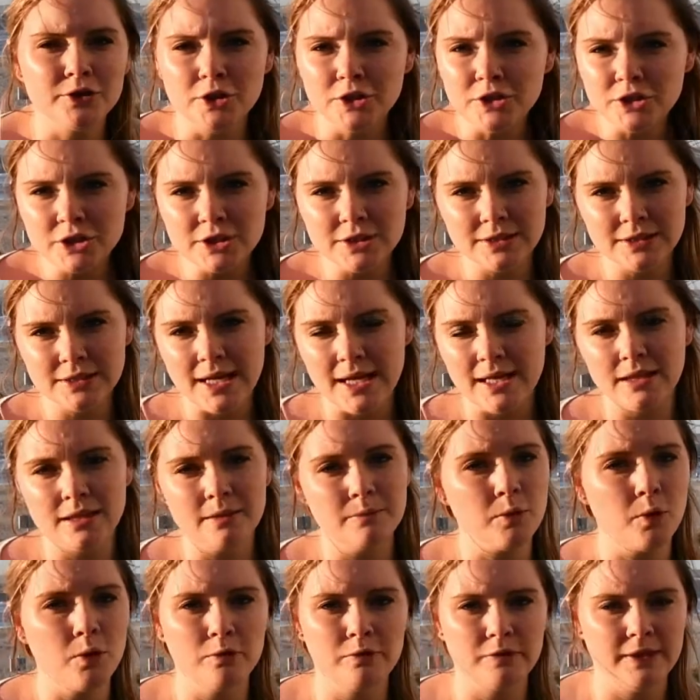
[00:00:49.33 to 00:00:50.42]
Don't just take
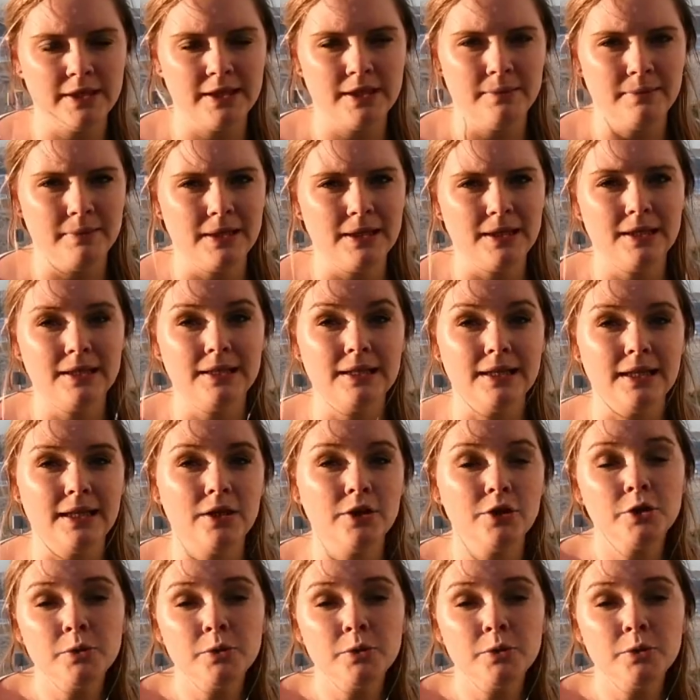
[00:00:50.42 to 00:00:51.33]
them off lead immediately.